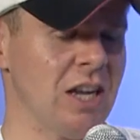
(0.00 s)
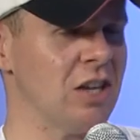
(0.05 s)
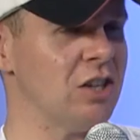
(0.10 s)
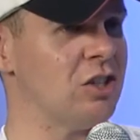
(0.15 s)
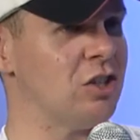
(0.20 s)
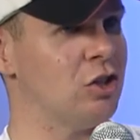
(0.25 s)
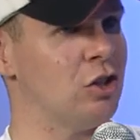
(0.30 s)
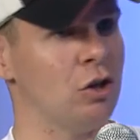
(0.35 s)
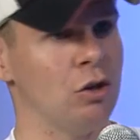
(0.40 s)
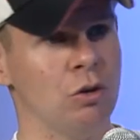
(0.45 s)

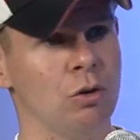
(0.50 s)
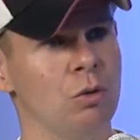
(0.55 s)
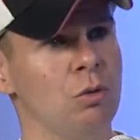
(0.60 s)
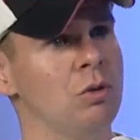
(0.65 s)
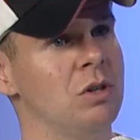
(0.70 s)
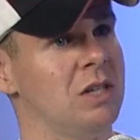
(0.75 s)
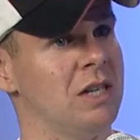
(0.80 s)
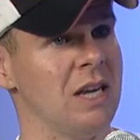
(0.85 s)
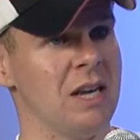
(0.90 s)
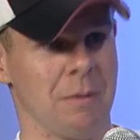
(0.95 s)
is too
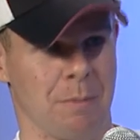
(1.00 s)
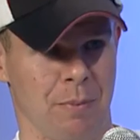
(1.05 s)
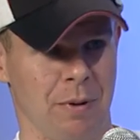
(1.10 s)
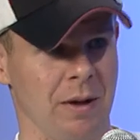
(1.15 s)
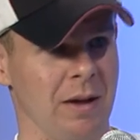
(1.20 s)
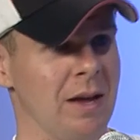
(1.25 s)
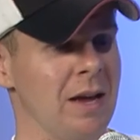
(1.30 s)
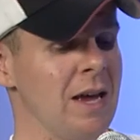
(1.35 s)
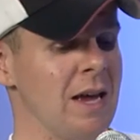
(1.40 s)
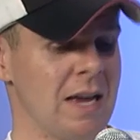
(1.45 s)
deep.
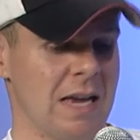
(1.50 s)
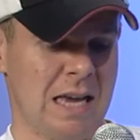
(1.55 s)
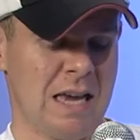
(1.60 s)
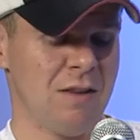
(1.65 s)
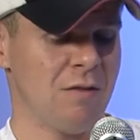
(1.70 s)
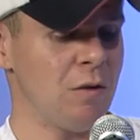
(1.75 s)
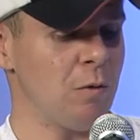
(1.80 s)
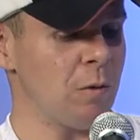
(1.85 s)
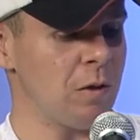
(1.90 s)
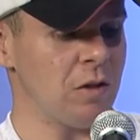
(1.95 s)
Yep.
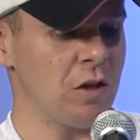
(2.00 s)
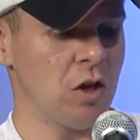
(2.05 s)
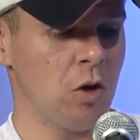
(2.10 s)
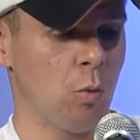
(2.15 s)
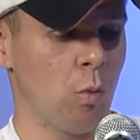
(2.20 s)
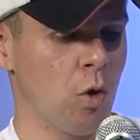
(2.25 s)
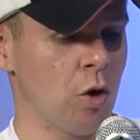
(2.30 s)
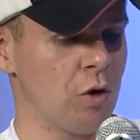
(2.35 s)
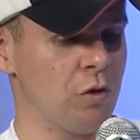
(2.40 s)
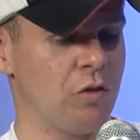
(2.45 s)
Even when the
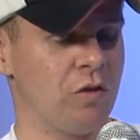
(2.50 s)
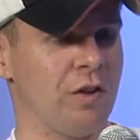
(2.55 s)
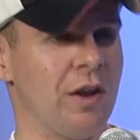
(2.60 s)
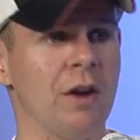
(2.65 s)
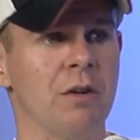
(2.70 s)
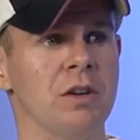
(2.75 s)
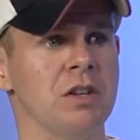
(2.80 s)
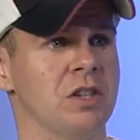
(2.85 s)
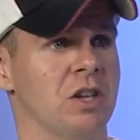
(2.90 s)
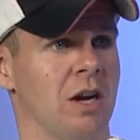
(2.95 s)
World
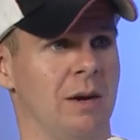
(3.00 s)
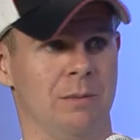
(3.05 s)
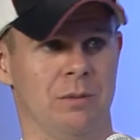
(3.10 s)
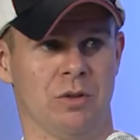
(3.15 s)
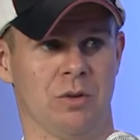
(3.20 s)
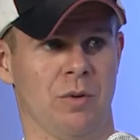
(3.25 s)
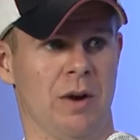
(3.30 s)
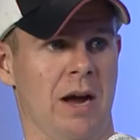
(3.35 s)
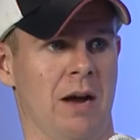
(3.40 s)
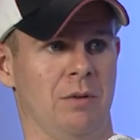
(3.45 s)
Series comes
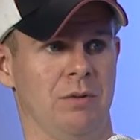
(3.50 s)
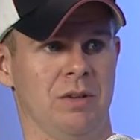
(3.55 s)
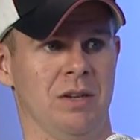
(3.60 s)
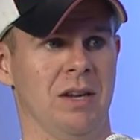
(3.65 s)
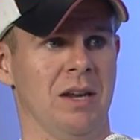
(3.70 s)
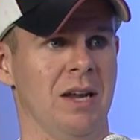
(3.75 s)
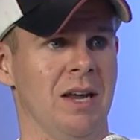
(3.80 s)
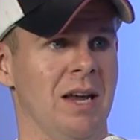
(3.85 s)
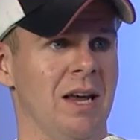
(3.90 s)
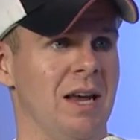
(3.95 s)
around, yep.
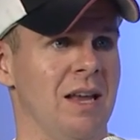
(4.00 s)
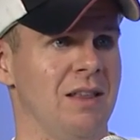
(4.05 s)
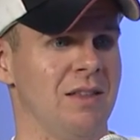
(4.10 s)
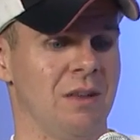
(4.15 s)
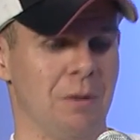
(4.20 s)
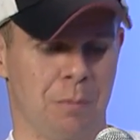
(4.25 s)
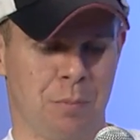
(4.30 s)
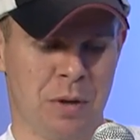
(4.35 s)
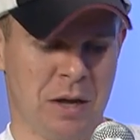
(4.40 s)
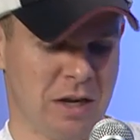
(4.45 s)

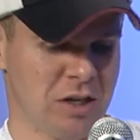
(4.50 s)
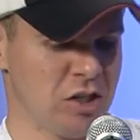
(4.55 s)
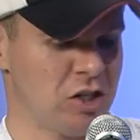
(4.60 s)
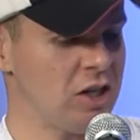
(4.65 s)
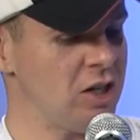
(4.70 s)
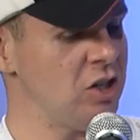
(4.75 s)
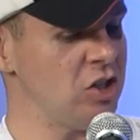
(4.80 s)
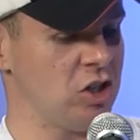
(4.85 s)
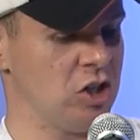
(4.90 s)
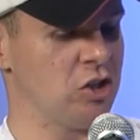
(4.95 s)
the
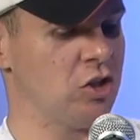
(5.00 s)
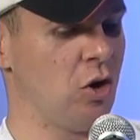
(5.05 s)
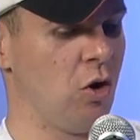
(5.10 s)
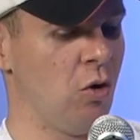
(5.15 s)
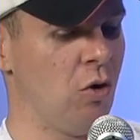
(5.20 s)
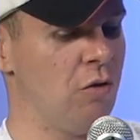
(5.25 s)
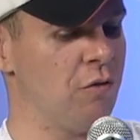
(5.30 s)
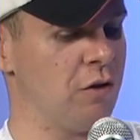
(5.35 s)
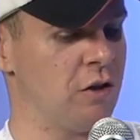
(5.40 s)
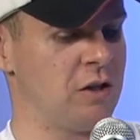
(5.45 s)
pitching just
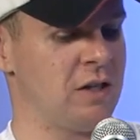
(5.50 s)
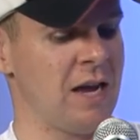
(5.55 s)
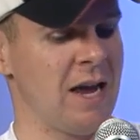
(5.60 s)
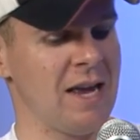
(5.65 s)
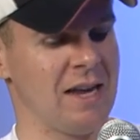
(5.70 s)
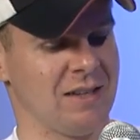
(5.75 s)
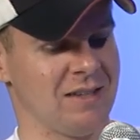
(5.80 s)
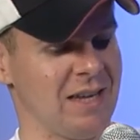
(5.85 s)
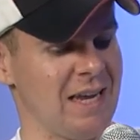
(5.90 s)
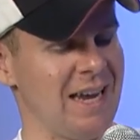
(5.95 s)

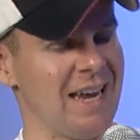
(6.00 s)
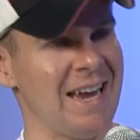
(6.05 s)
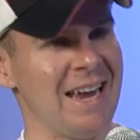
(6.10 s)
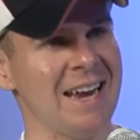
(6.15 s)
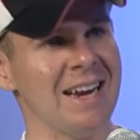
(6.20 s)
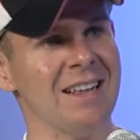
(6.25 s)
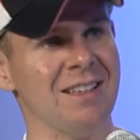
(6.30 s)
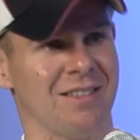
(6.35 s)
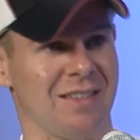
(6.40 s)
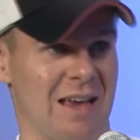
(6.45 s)
overtakes
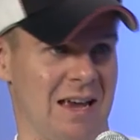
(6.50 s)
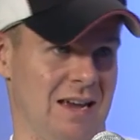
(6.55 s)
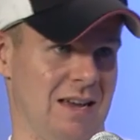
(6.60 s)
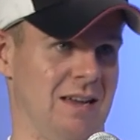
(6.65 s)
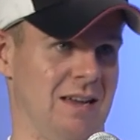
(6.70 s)
anything. And